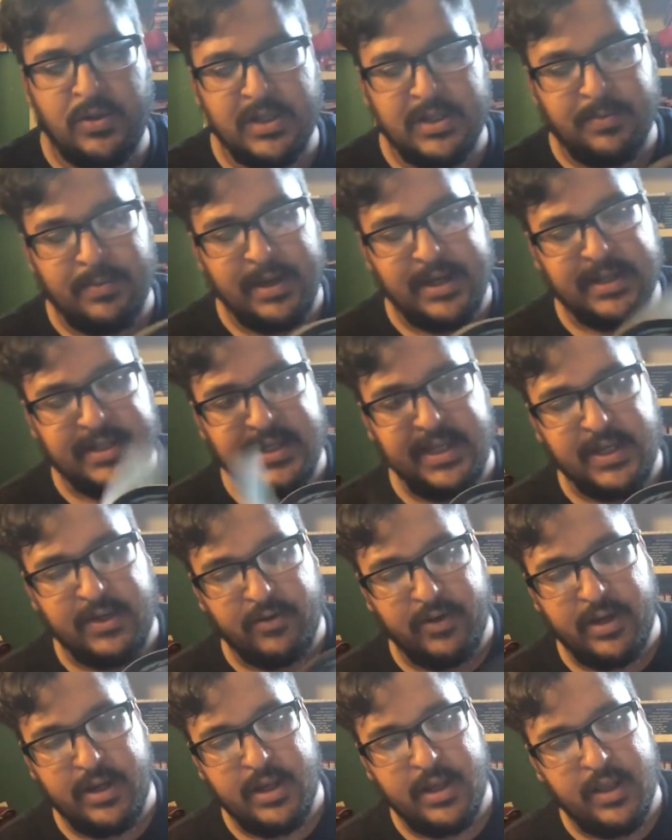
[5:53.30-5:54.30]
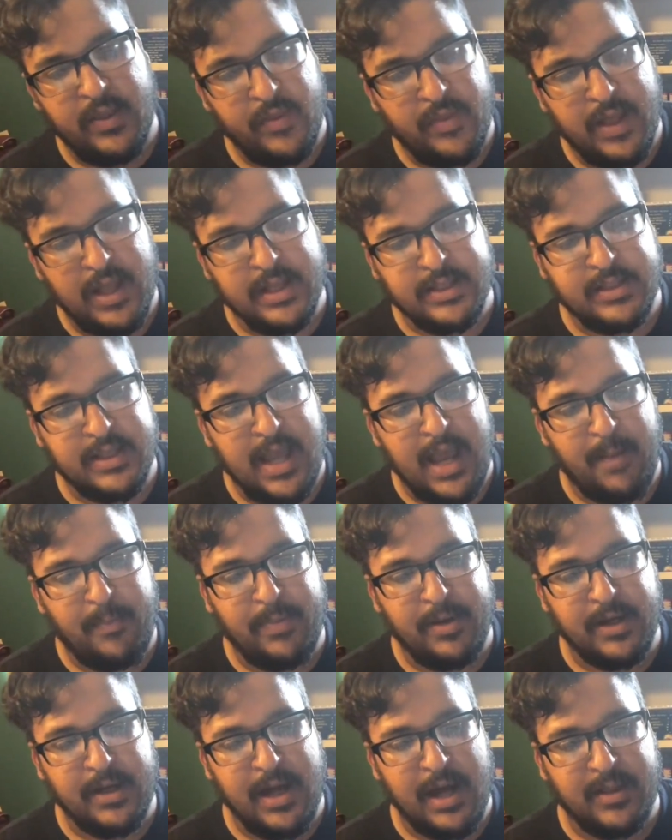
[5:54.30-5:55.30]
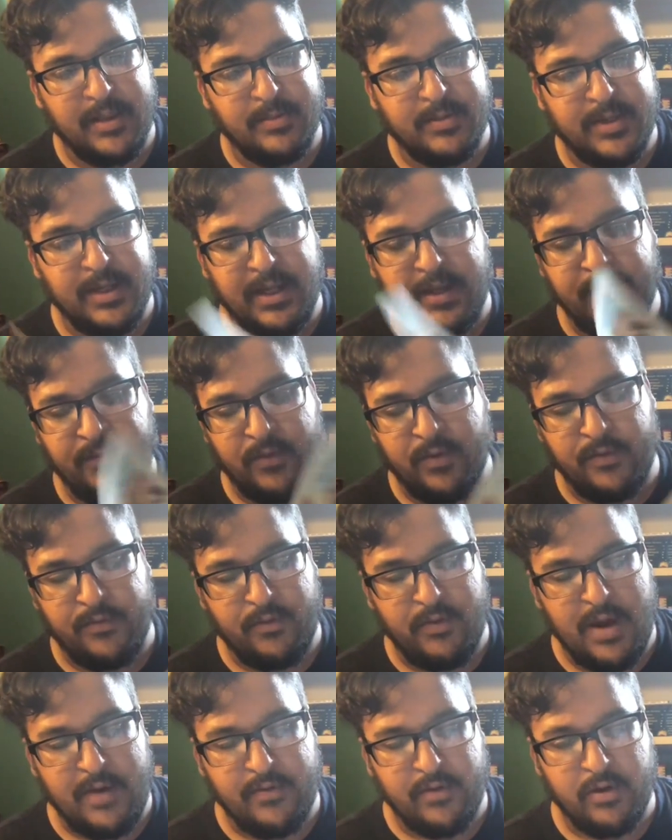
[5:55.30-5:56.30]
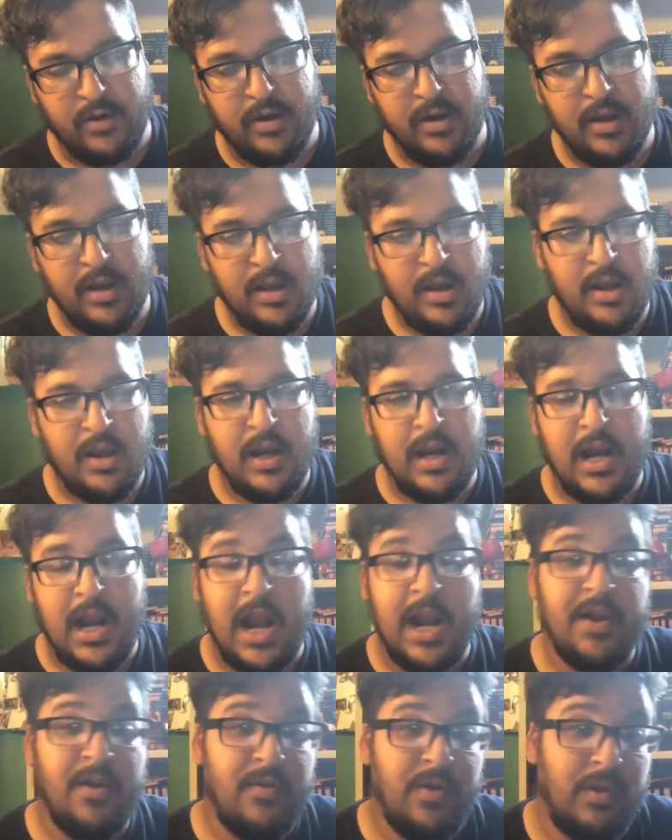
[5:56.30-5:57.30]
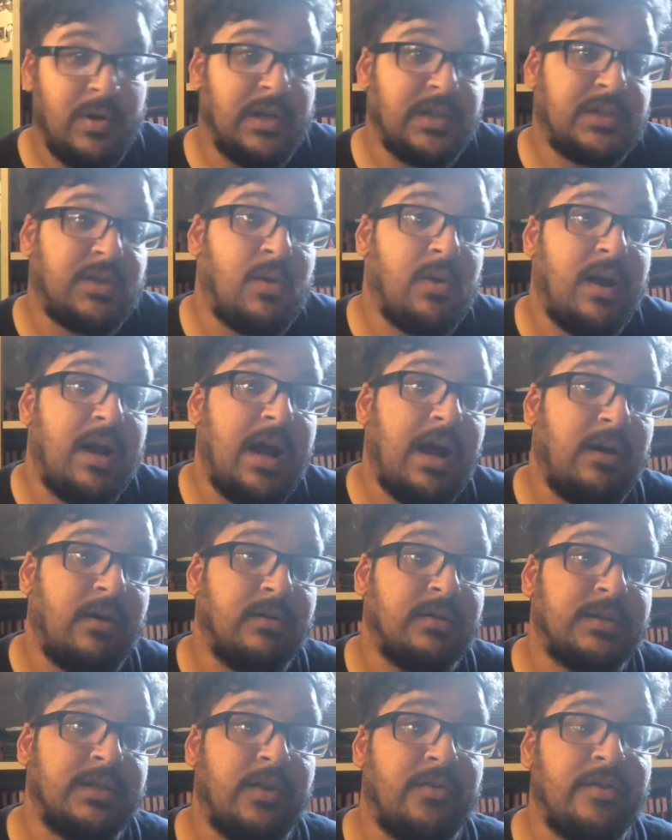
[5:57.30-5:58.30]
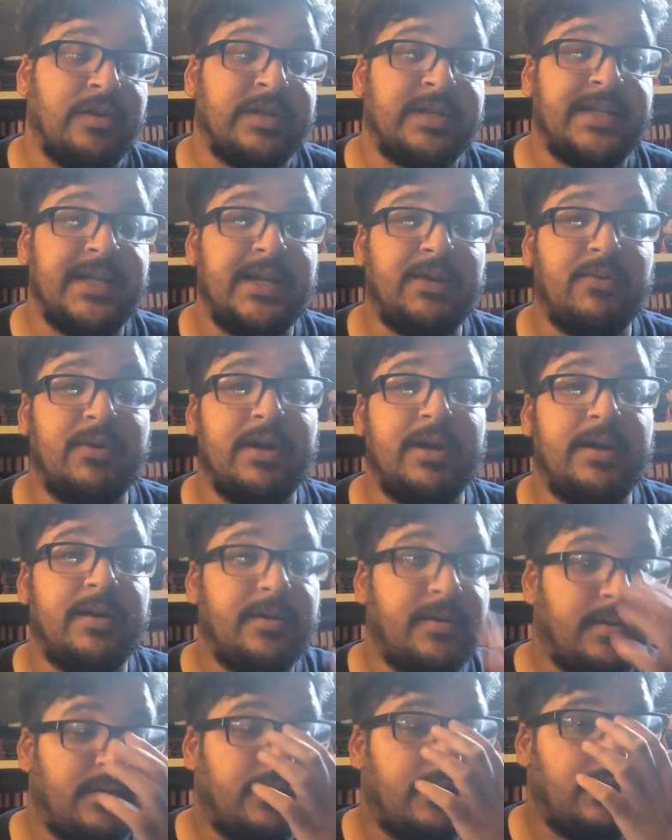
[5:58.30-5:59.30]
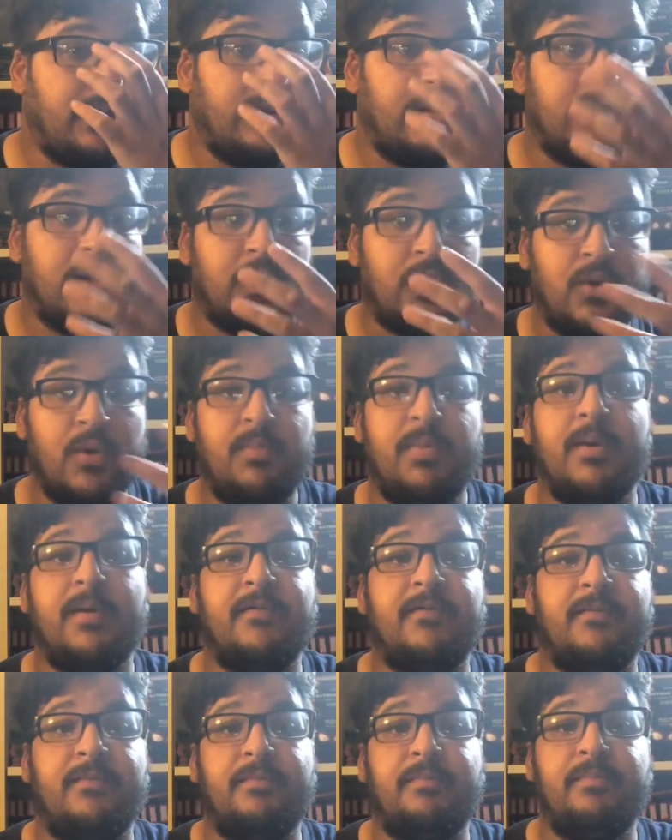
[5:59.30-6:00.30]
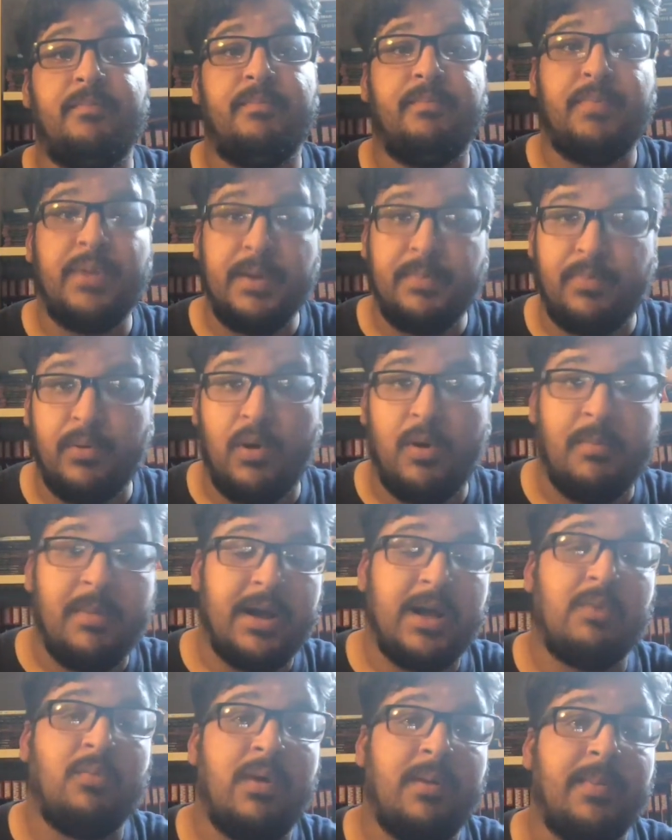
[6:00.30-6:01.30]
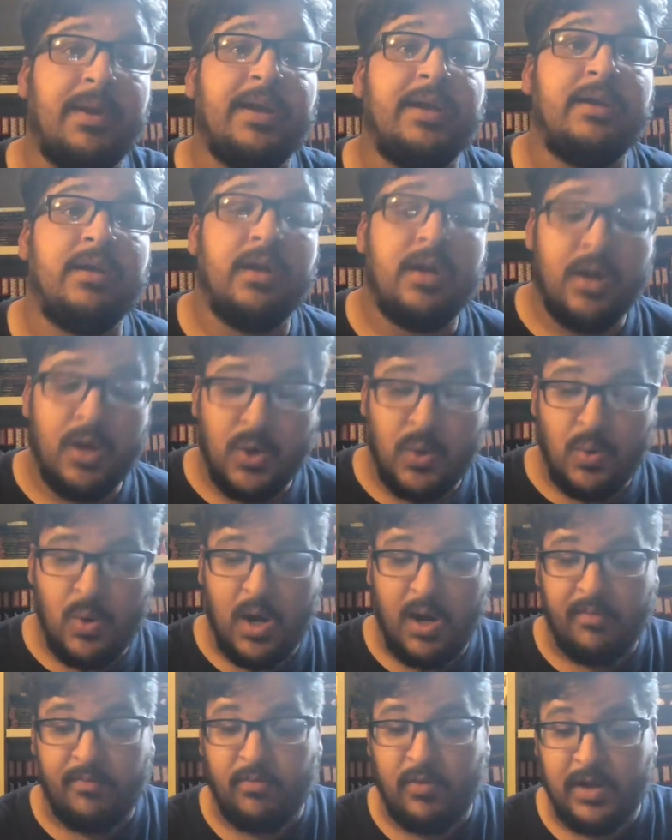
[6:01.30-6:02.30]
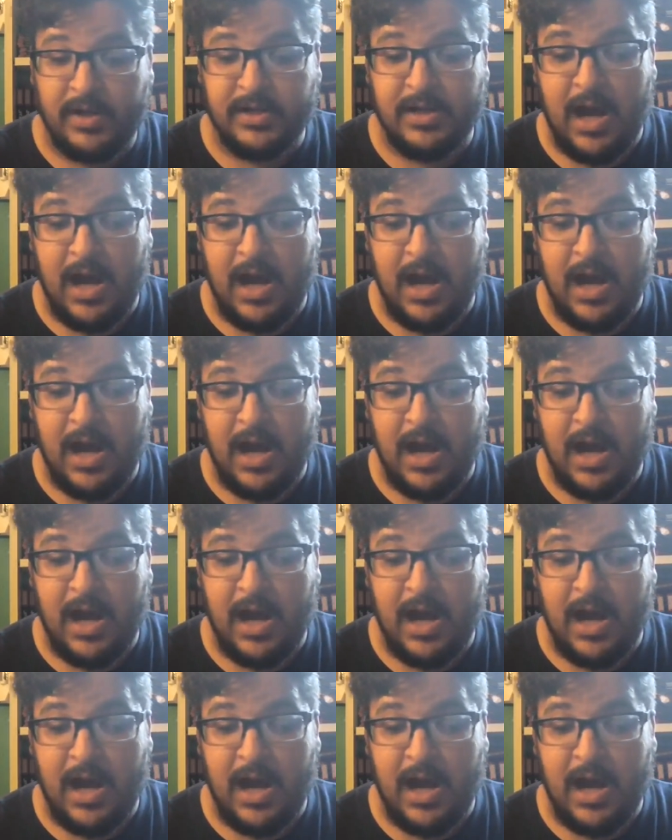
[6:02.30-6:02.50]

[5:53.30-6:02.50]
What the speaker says: this big secret that's happened in Gotham City for forever, and they're known as Court of Owls. They're a secret group of people, men and women, who have run